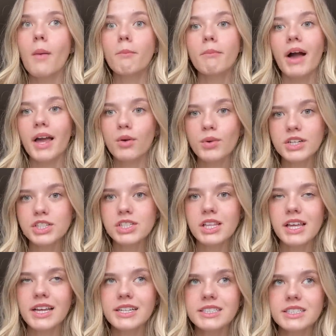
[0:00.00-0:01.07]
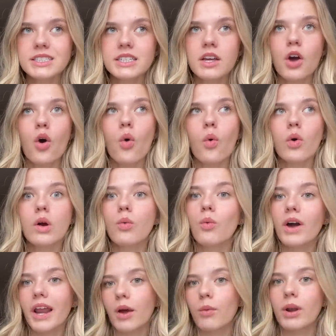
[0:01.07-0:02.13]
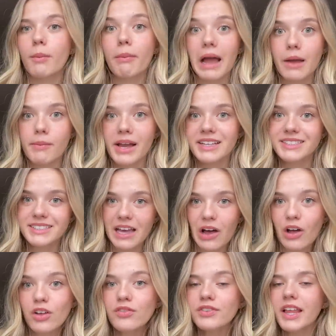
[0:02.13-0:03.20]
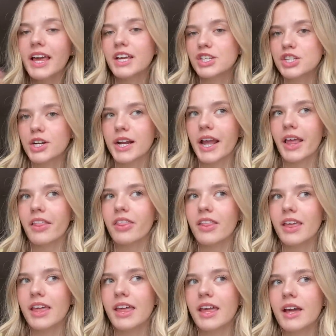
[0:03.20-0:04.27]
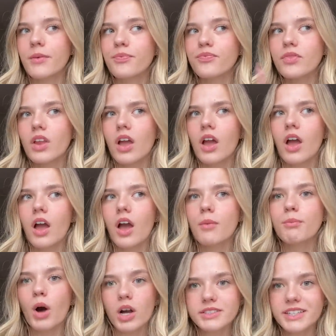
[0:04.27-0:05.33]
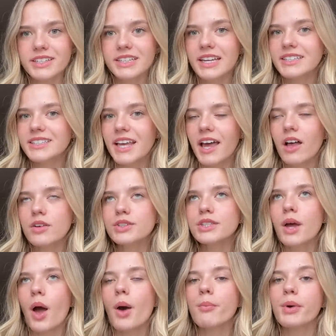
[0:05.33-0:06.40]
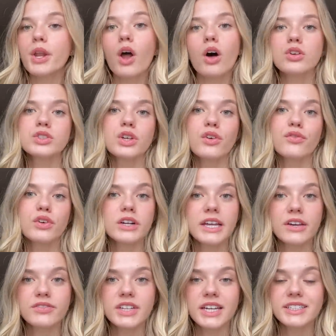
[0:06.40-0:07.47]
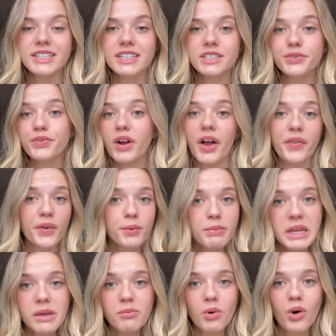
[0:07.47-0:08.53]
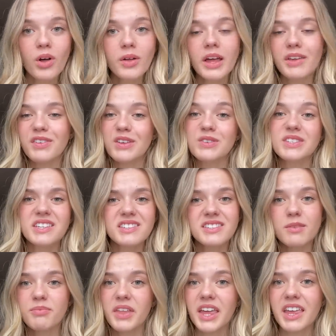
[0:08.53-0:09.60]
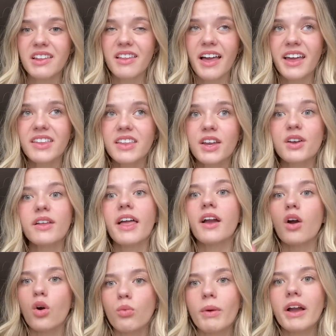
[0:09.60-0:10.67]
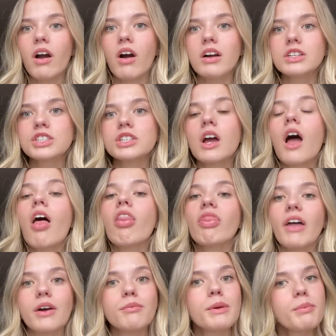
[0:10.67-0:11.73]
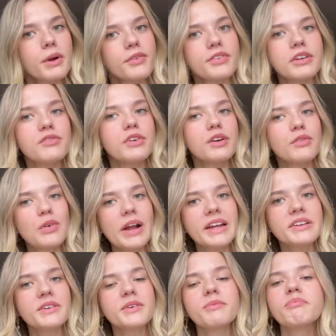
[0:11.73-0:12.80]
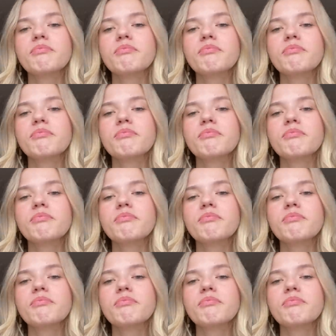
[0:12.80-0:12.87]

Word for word: my wish list or what I want to buy myself like during the Boxing Day sales, but also for gift ideas for other people. If you see something you like that you're like, oh my gosh, that would be perfect for a friend,